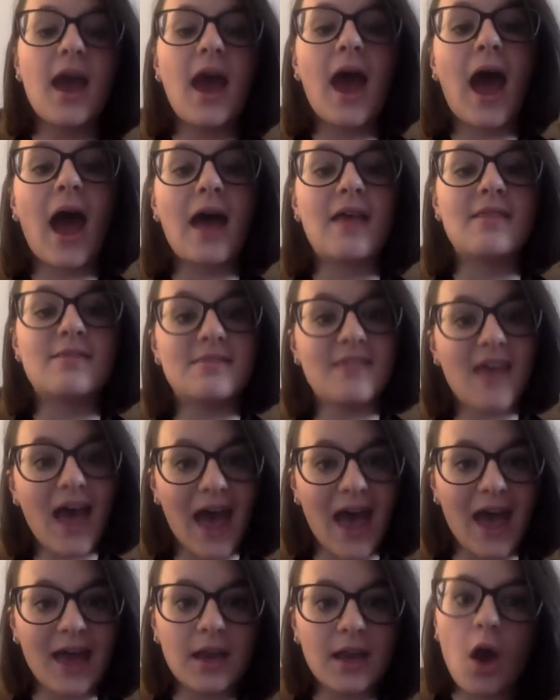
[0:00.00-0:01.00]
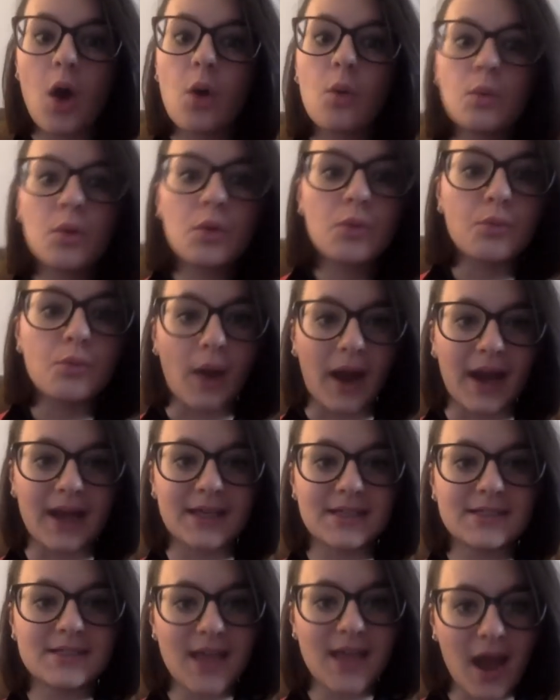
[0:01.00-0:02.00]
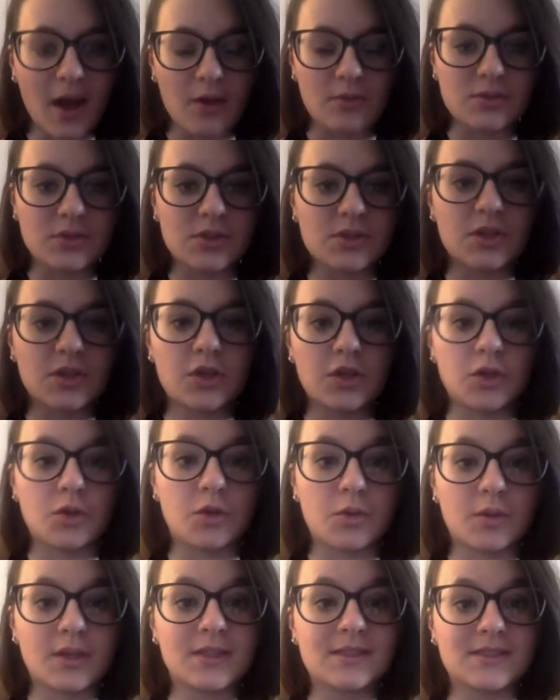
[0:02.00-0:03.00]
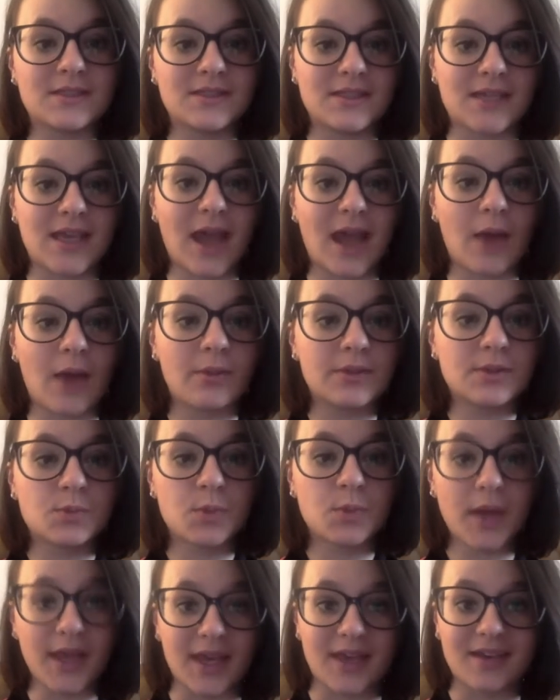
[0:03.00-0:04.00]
and then we'll write it down so that you can see how it's written.